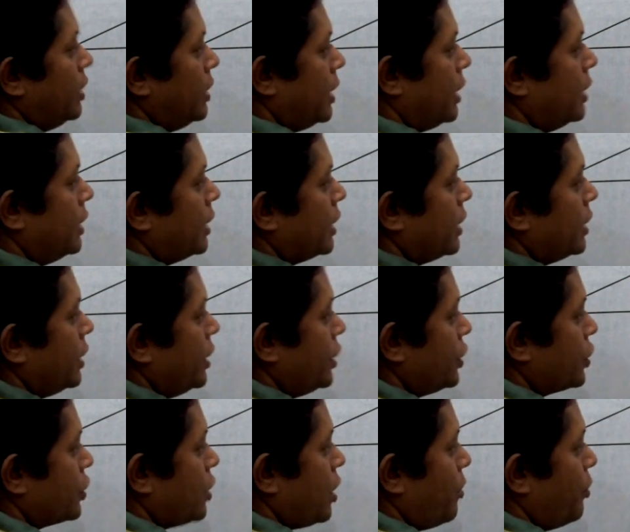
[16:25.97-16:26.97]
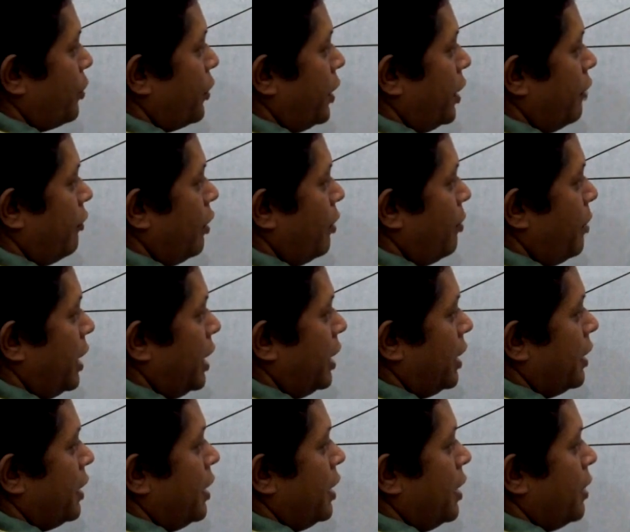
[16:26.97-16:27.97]
then this component will be
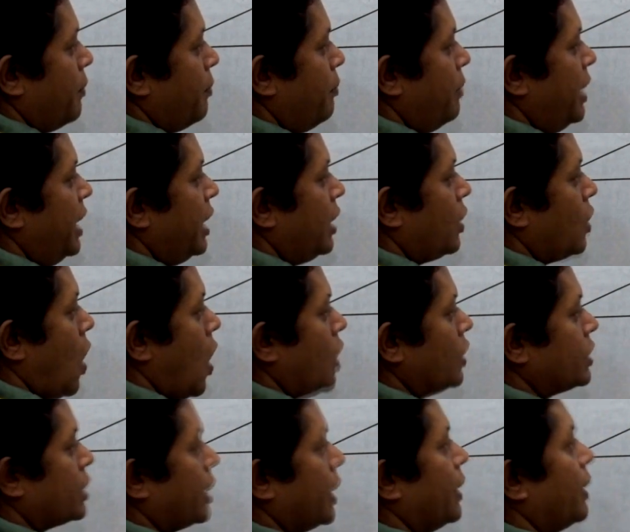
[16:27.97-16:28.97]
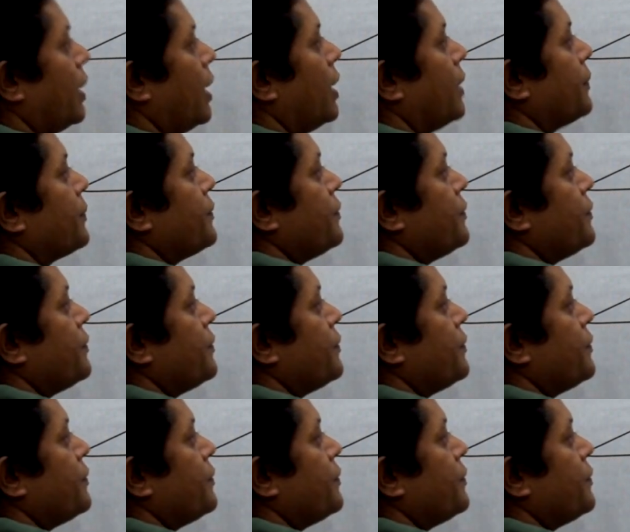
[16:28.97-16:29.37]
B cos theta.